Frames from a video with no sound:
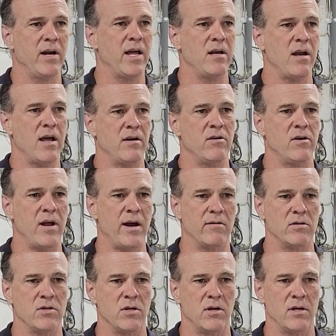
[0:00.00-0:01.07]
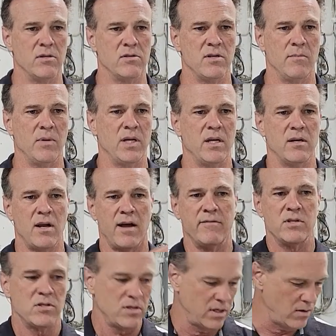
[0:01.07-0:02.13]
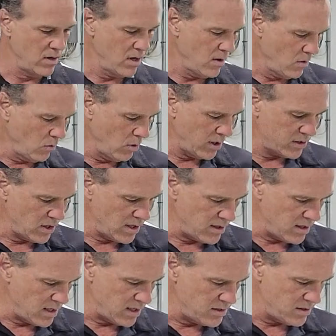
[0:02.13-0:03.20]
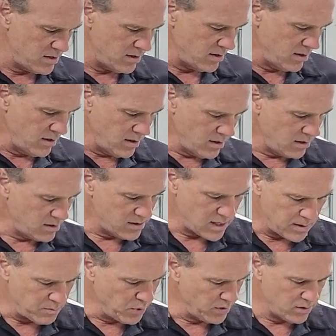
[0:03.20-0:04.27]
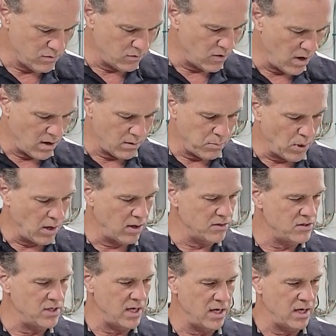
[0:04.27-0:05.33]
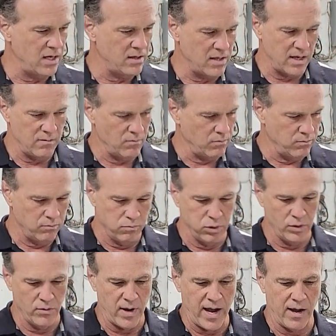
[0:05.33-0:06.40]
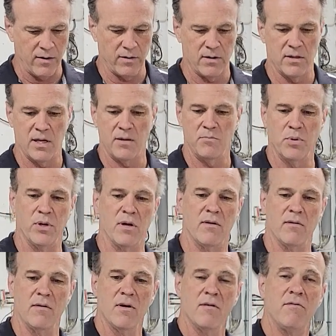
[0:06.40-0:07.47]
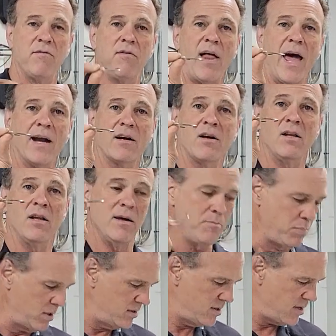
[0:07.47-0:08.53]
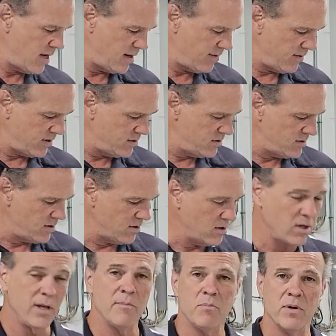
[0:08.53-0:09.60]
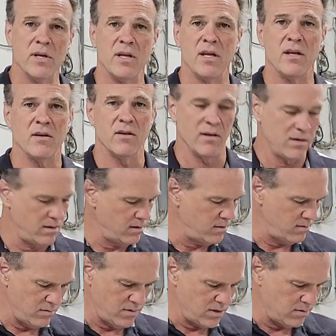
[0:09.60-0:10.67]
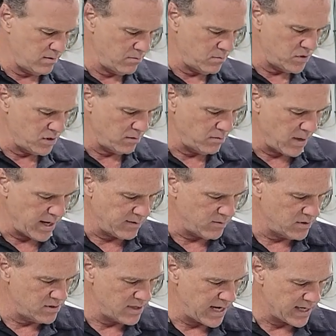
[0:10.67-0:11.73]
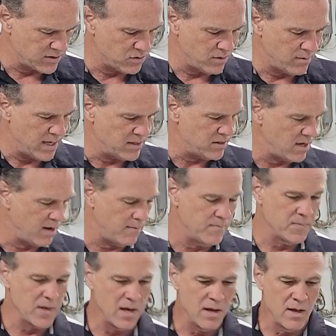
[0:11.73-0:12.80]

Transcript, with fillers: It had 900 hours on it. Somebody had obviously worked on this because they put wrong parts in it that blew out and they put a flat clip instead of a circlip in it. And the, so mine was extra messed up.